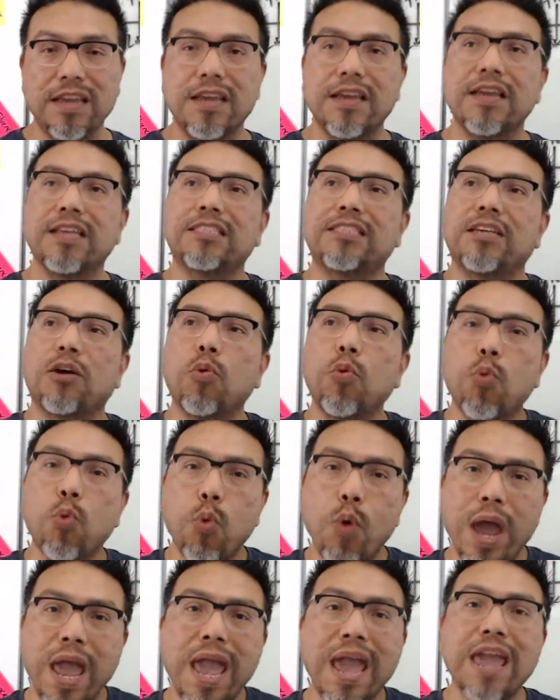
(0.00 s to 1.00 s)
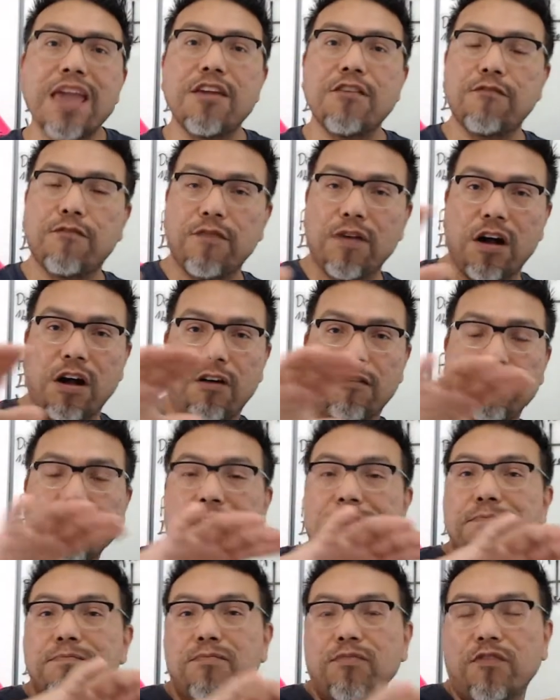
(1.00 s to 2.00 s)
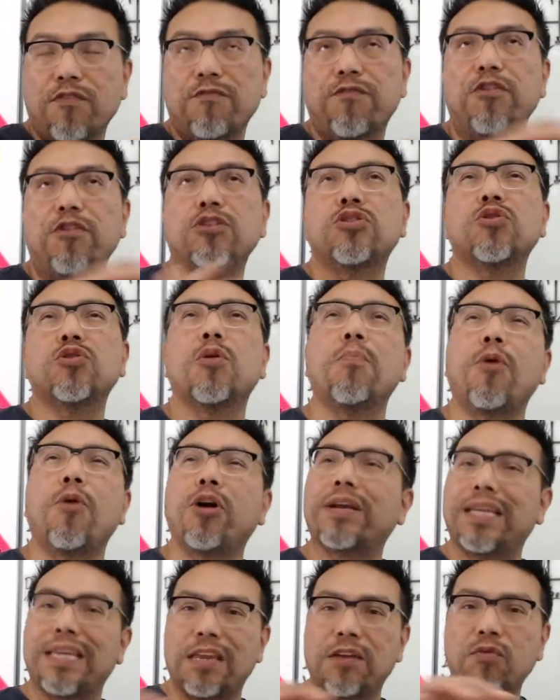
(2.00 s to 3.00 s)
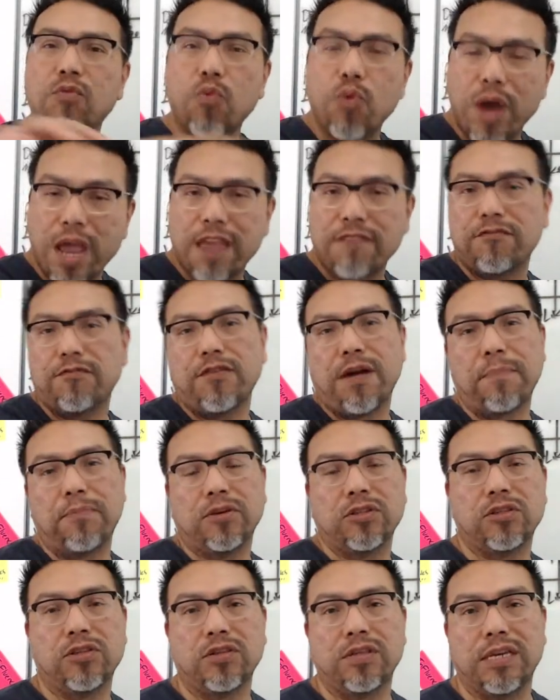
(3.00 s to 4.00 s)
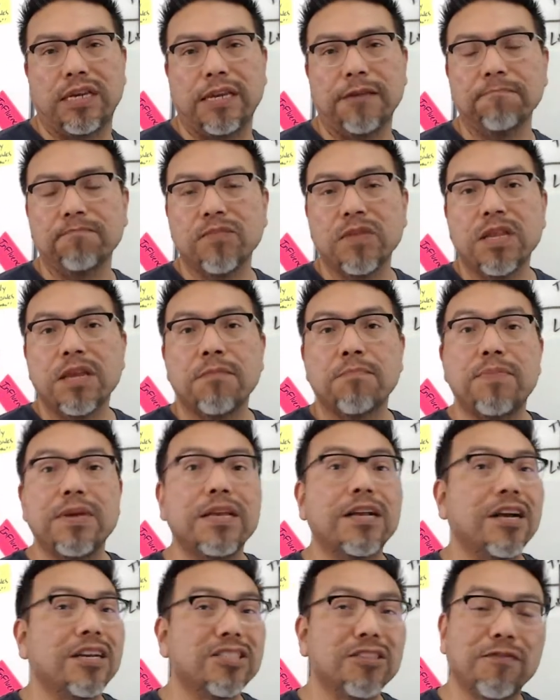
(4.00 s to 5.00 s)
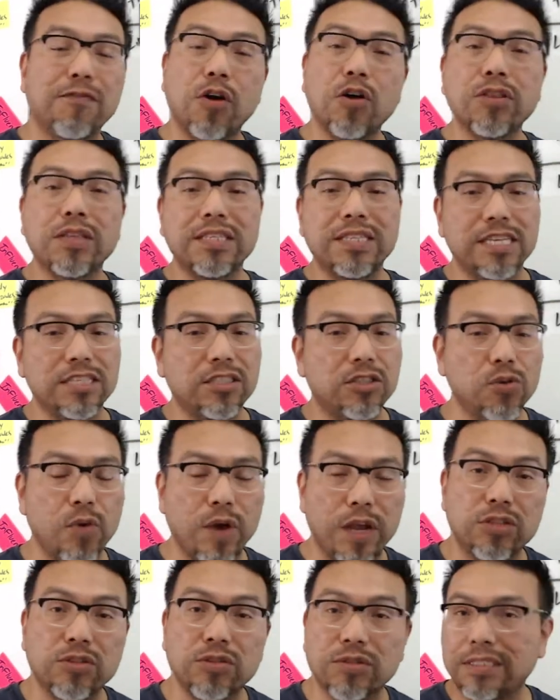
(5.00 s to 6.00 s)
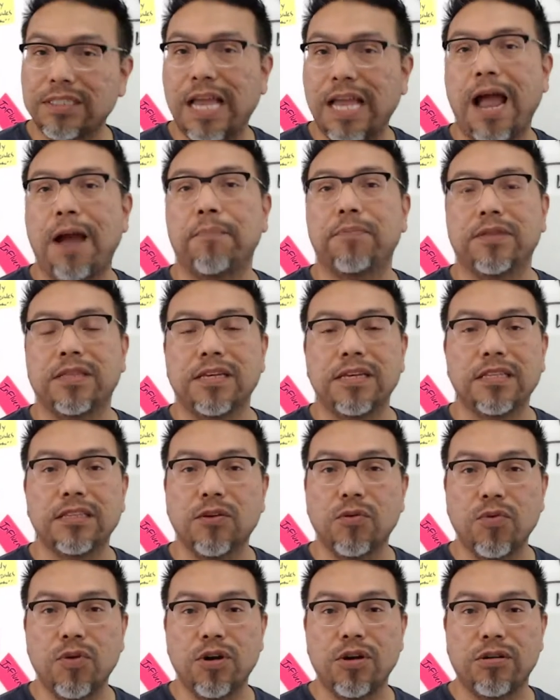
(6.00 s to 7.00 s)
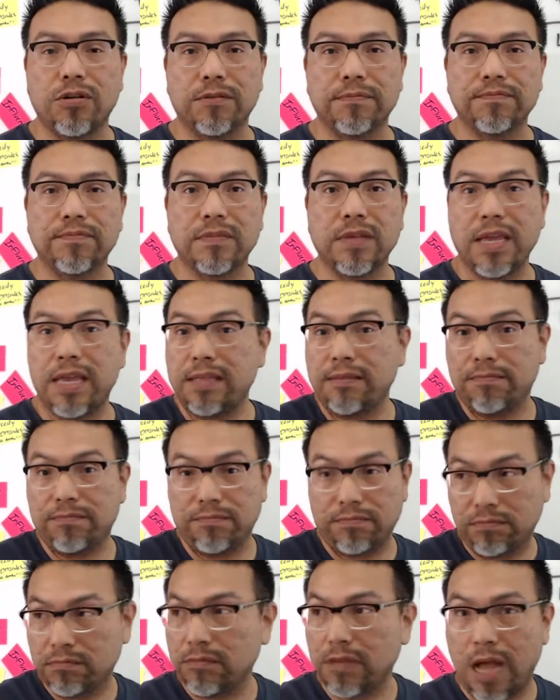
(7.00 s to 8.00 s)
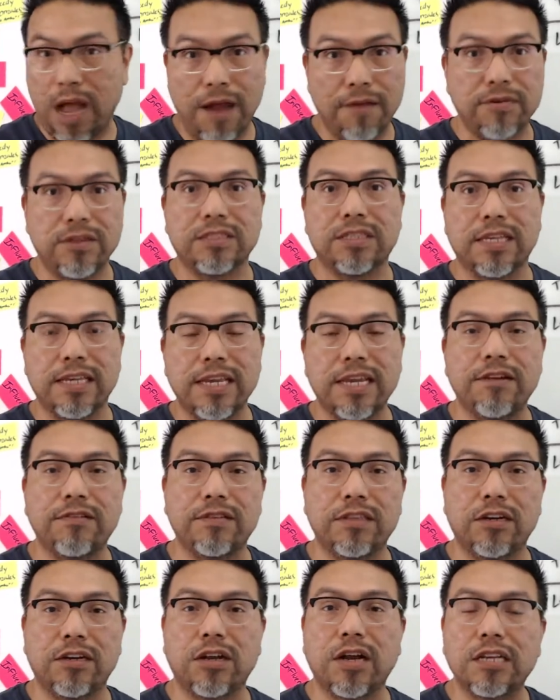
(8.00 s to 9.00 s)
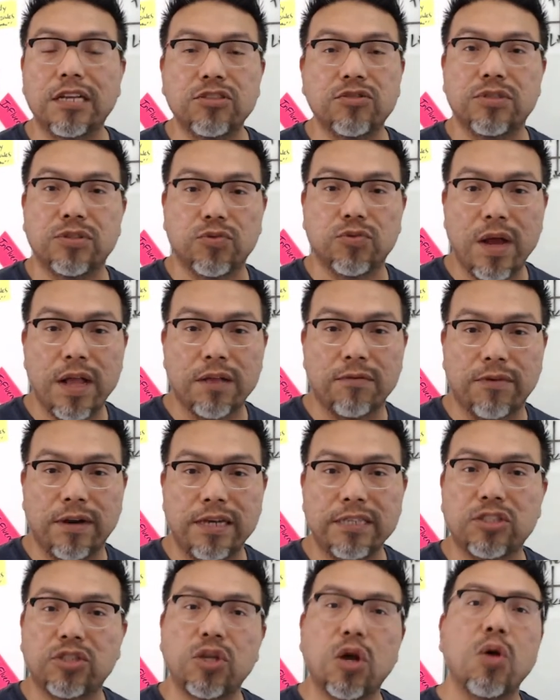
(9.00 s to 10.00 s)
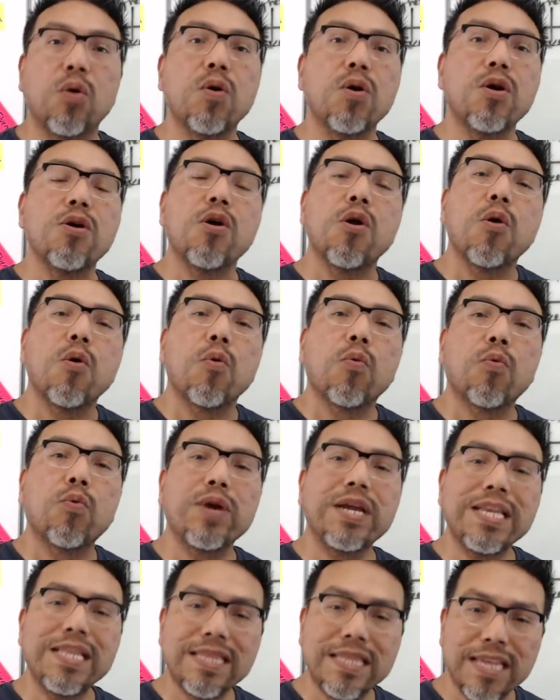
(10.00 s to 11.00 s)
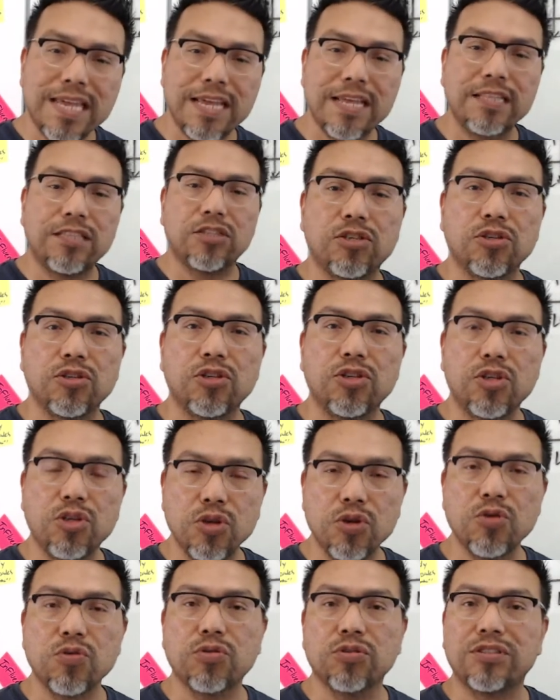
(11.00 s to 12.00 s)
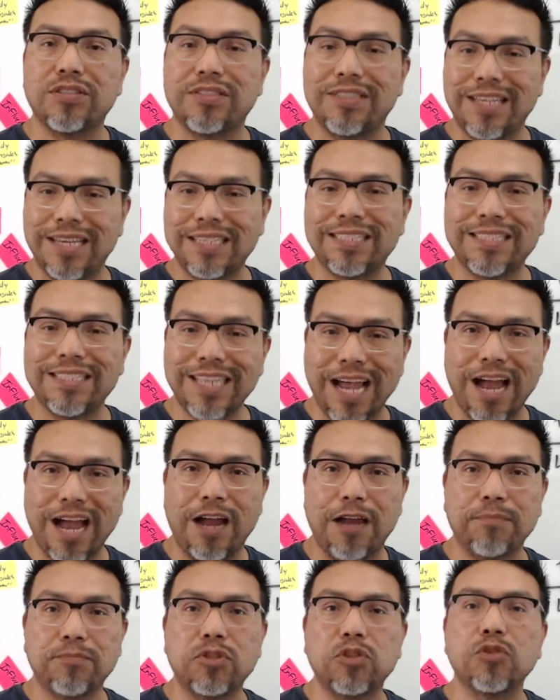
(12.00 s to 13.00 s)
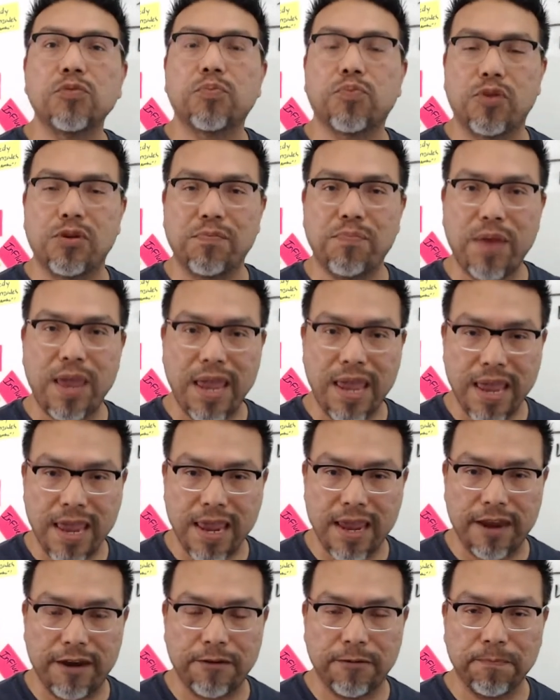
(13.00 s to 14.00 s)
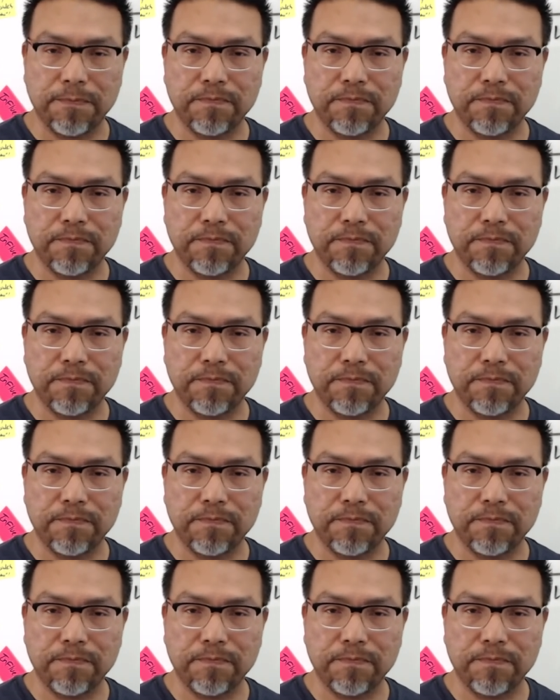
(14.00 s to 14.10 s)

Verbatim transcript: It's a wave of a virtual marketing wave of opportunity because of all the situation that's happening in the world and obviously here in our country as well, right? So we need use this time to prepare.